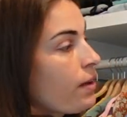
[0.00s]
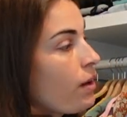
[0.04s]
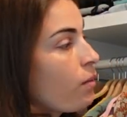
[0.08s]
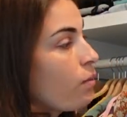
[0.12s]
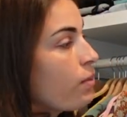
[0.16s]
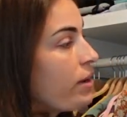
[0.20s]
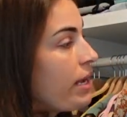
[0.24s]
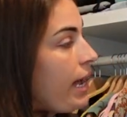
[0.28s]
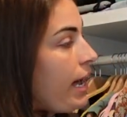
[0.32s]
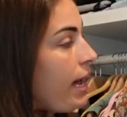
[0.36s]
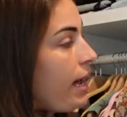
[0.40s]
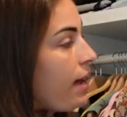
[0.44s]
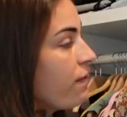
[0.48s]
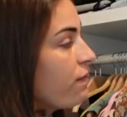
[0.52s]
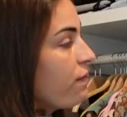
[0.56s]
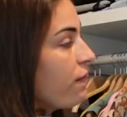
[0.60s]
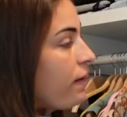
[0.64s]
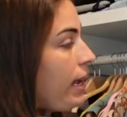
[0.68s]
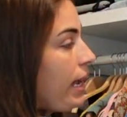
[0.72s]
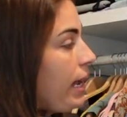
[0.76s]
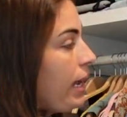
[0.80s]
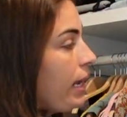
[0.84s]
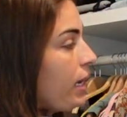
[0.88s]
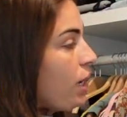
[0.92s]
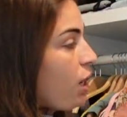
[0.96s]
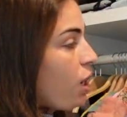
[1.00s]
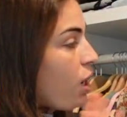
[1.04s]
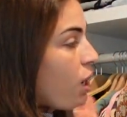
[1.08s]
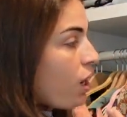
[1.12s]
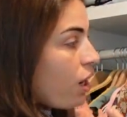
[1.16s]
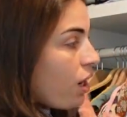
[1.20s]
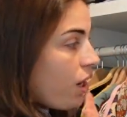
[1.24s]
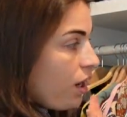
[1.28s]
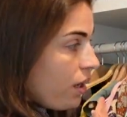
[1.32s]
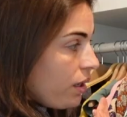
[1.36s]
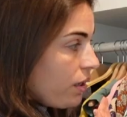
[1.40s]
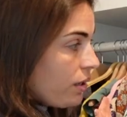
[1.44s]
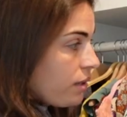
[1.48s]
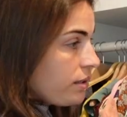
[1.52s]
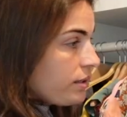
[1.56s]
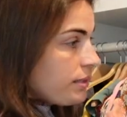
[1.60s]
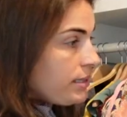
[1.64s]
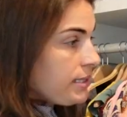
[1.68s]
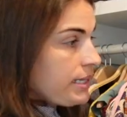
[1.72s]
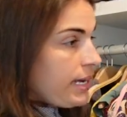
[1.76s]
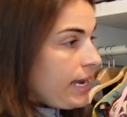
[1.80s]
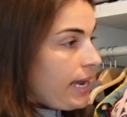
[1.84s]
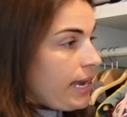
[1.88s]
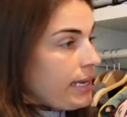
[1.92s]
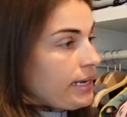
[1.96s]
we have a
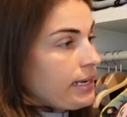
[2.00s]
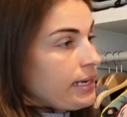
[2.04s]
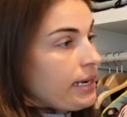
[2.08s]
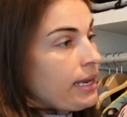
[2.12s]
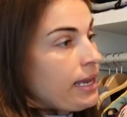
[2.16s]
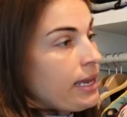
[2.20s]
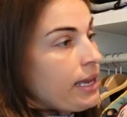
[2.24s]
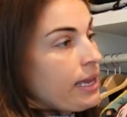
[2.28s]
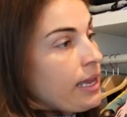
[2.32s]
hers and